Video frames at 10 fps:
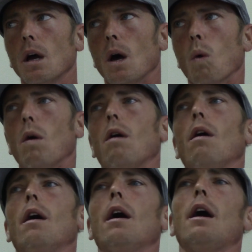well,
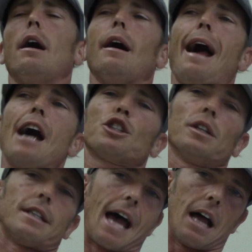
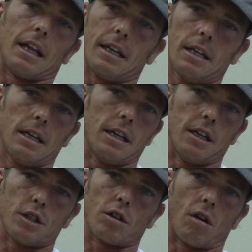Ashley Talley
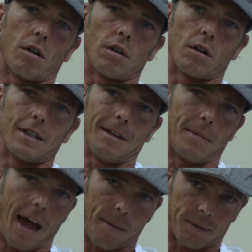is our team
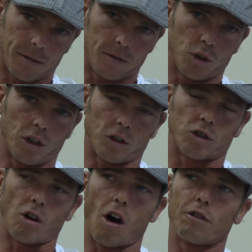captain. She's a
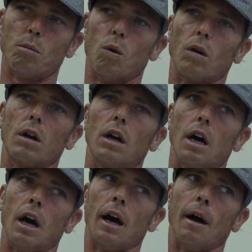sophomore,
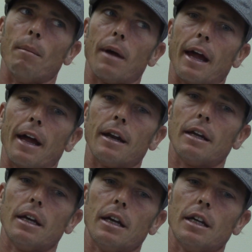and
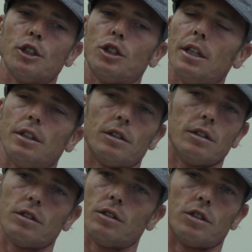she's
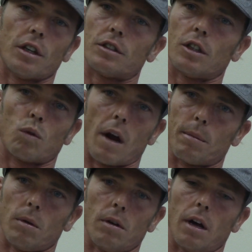just
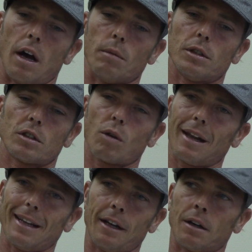incredible. She's a
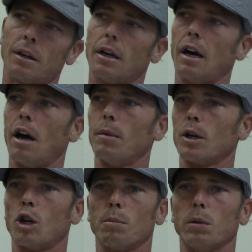great leader and a
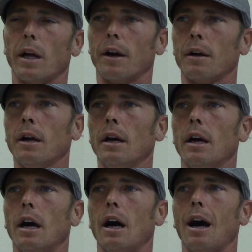good player.
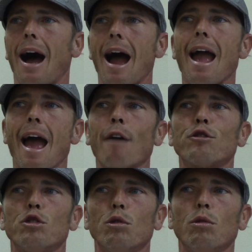I have
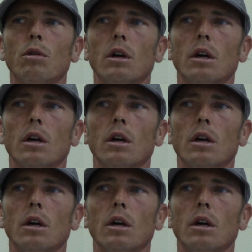to